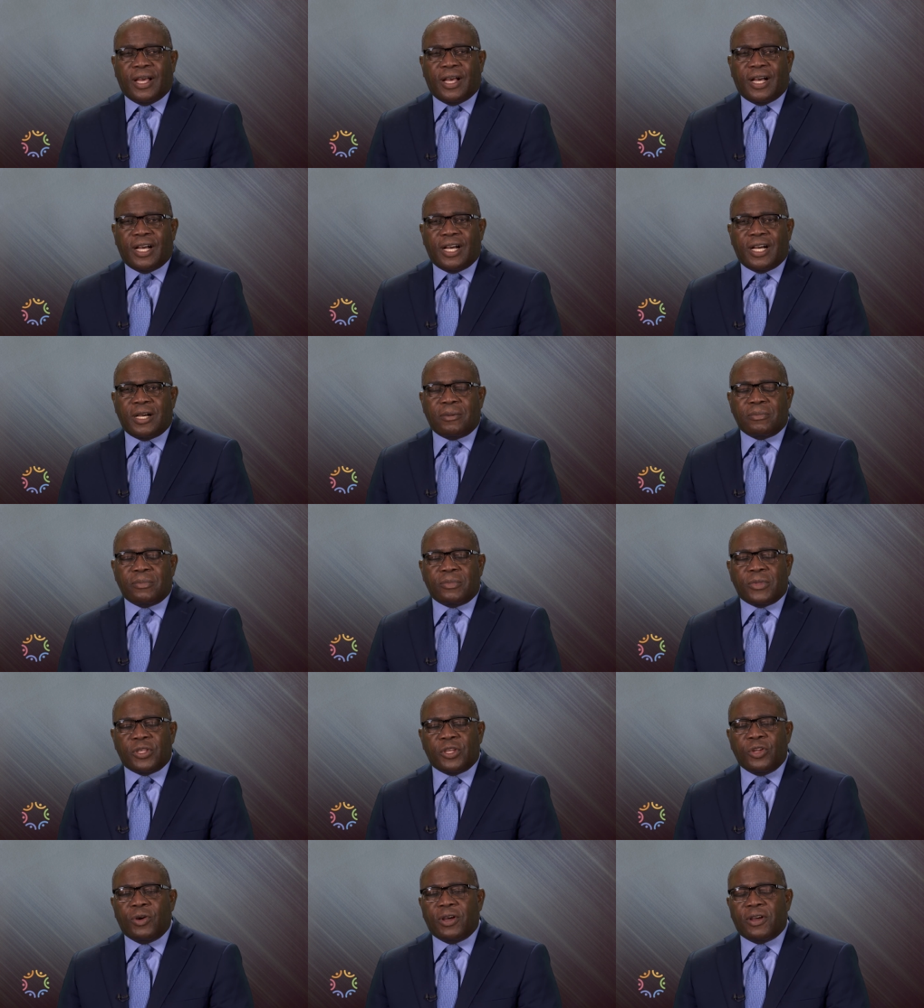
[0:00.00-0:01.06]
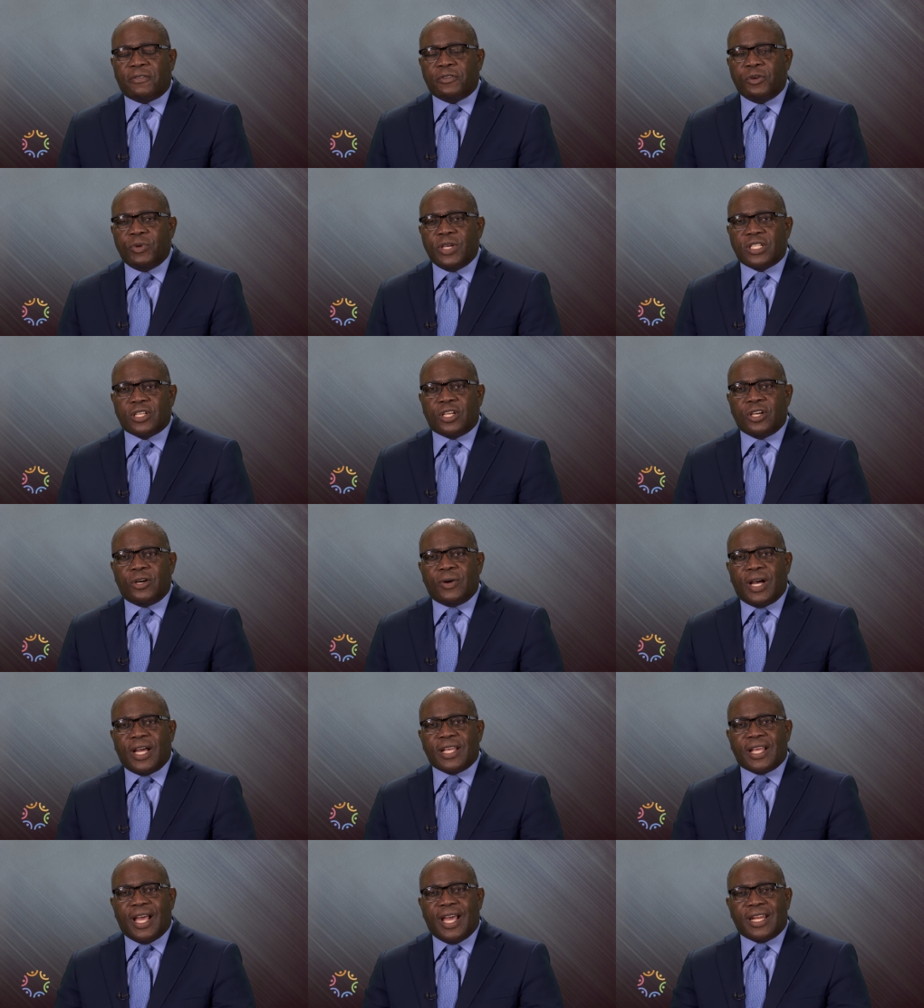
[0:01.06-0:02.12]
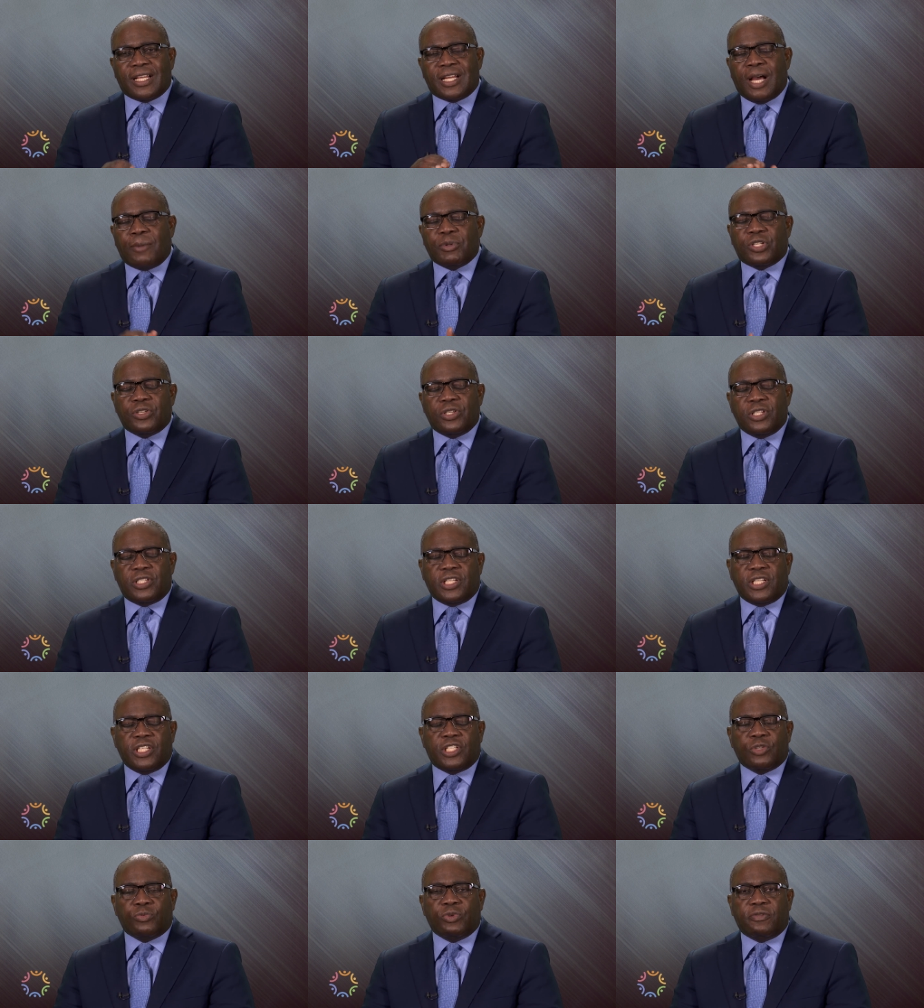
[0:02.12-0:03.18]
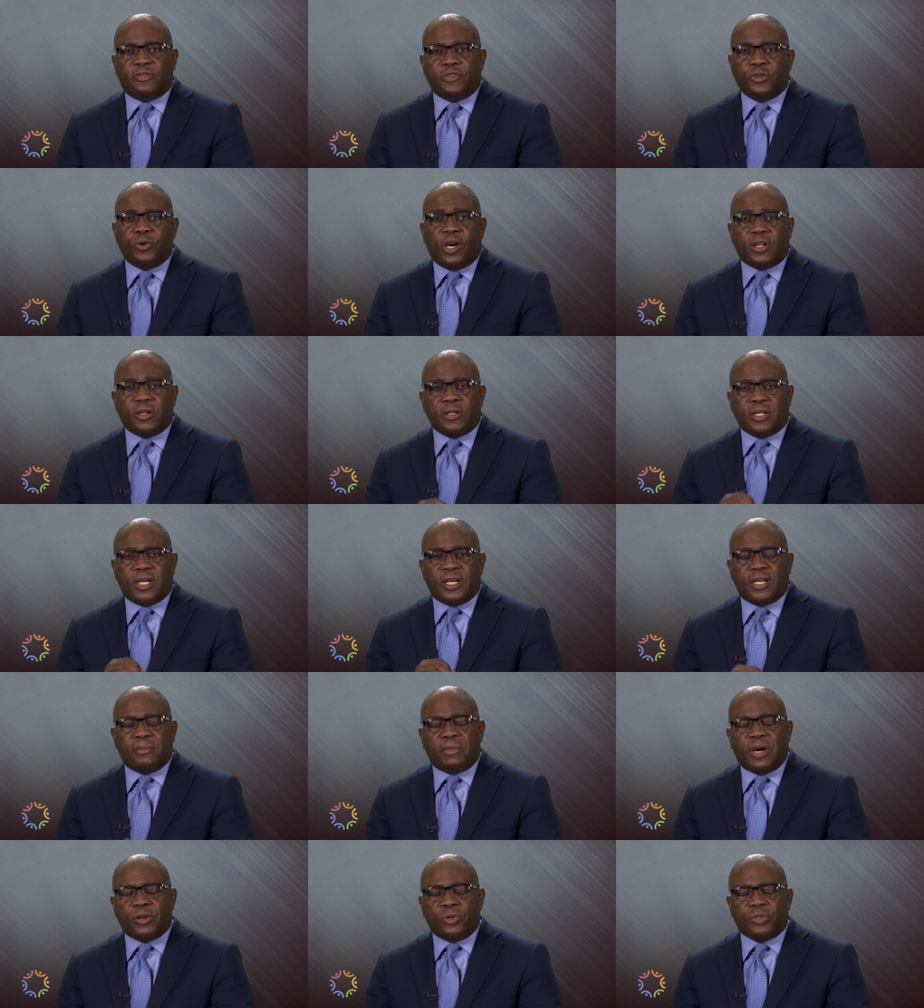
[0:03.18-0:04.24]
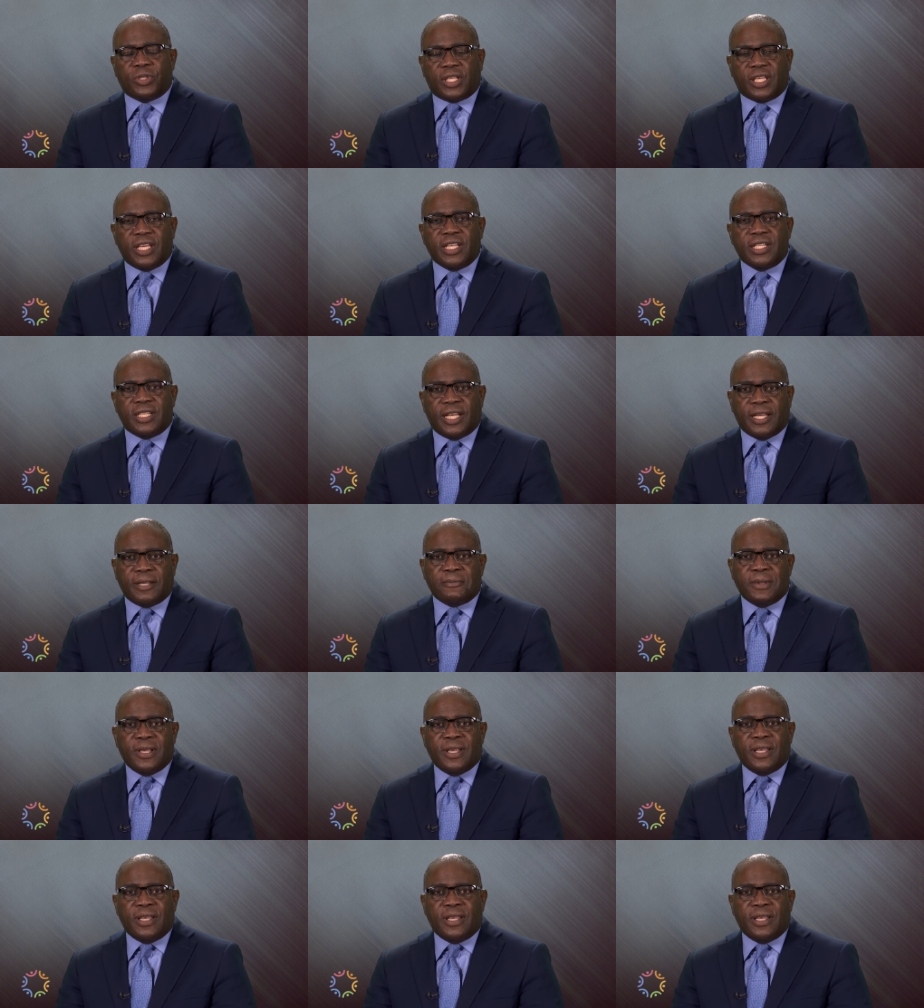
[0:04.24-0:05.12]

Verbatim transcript: Um, you know, a few weeks ago, I had an opportunity to review on uh, Martin Luther King Day